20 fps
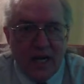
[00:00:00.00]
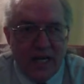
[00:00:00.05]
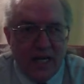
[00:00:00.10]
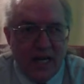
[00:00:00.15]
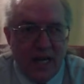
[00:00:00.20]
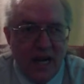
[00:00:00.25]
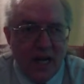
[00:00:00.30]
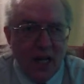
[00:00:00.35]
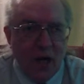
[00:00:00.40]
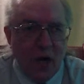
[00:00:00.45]

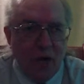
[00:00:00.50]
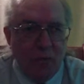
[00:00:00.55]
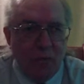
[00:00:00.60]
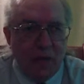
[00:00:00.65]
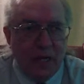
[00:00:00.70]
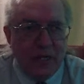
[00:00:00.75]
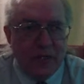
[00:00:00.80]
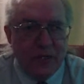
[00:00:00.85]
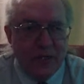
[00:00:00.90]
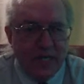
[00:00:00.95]
Hello,
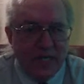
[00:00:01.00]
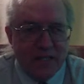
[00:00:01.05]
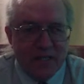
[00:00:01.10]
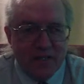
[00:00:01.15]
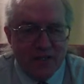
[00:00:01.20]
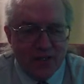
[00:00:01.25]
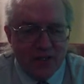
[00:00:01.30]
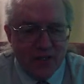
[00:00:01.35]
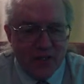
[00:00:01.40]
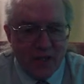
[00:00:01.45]

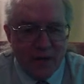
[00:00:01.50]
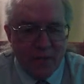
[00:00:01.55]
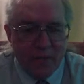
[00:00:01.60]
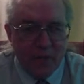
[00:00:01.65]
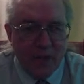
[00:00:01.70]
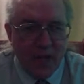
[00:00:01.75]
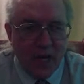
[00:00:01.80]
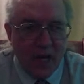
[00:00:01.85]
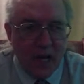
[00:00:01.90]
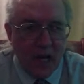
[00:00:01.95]
Patriots.
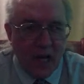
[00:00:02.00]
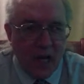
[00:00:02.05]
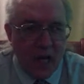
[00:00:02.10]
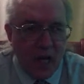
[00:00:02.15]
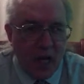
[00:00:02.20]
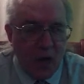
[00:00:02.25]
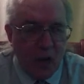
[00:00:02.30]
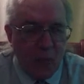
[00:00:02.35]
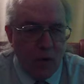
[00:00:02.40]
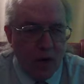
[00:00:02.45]

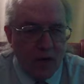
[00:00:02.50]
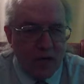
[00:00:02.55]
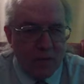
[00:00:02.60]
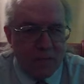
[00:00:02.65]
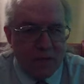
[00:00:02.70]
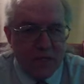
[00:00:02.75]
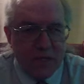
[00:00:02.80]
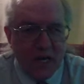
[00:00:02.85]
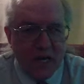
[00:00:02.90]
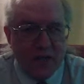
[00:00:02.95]
Welcome to
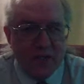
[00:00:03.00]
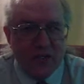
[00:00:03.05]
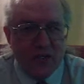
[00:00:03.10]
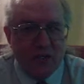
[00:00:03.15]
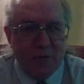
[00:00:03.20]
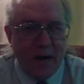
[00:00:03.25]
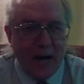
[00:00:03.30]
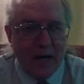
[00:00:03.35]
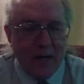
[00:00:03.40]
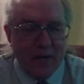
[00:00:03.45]
Doug's
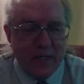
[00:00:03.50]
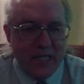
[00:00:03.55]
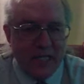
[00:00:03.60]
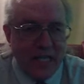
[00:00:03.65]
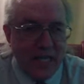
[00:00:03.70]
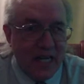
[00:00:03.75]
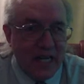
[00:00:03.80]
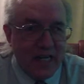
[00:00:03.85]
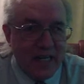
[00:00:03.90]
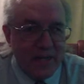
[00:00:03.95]
Democracy
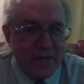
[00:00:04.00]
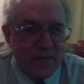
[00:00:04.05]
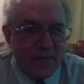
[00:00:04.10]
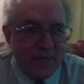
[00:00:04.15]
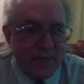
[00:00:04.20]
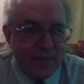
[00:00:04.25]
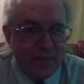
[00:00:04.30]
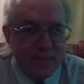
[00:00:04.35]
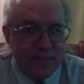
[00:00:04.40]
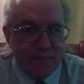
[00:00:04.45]
Den.
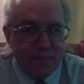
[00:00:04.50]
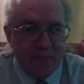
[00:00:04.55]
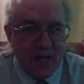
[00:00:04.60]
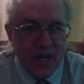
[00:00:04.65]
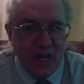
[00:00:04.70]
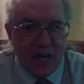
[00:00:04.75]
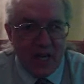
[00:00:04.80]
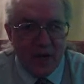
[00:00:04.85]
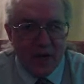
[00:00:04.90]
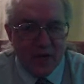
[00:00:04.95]

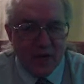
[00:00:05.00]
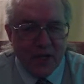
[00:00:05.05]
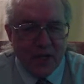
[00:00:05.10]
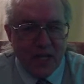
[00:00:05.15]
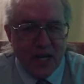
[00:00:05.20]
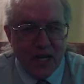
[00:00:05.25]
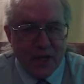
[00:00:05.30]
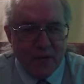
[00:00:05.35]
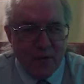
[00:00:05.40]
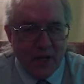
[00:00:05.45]
Here in the
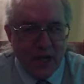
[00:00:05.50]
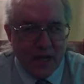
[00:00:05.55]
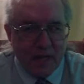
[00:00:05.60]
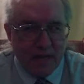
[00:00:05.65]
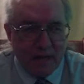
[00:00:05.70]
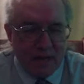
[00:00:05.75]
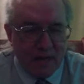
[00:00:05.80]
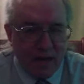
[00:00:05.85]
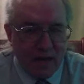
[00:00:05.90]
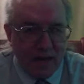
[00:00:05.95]
Den, we like to
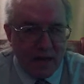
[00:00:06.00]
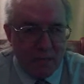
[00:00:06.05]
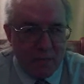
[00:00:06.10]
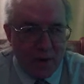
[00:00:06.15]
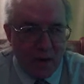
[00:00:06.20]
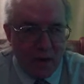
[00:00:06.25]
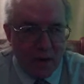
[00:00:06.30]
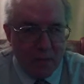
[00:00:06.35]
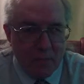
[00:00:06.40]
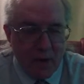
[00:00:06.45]
talk
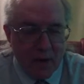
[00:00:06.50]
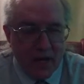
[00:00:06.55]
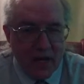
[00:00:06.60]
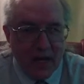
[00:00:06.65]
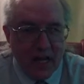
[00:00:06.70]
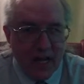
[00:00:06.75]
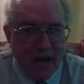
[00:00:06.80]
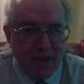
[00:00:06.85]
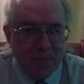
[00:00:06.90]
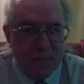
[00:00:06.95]
about American
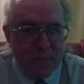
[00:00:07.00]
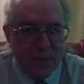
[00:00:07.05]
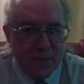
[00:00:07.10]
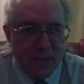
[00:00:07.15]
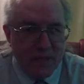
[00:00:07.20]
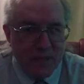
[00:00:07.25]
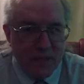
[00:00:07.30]
government,